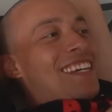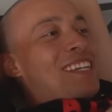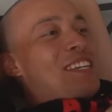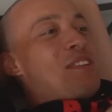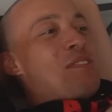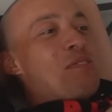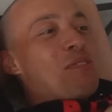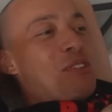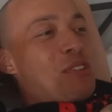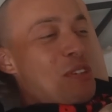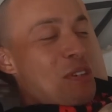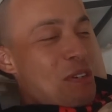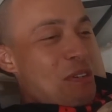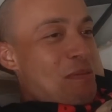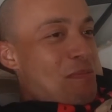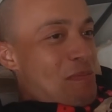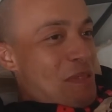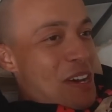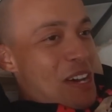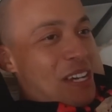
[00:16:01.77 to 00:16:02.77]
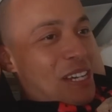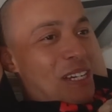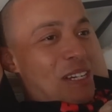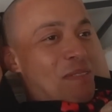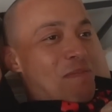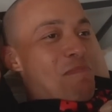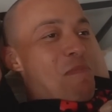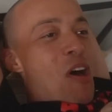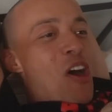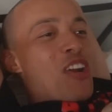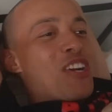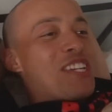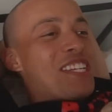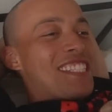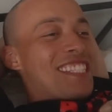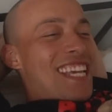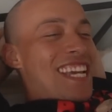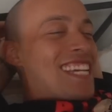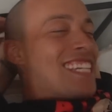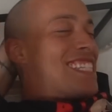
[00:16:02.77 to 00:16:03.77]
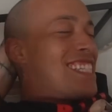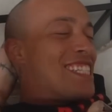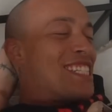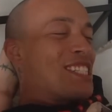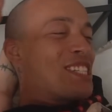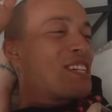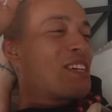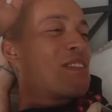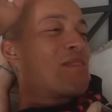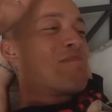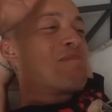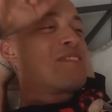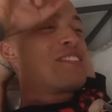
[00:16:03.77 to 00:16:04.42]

YouTube uh, monetization terms."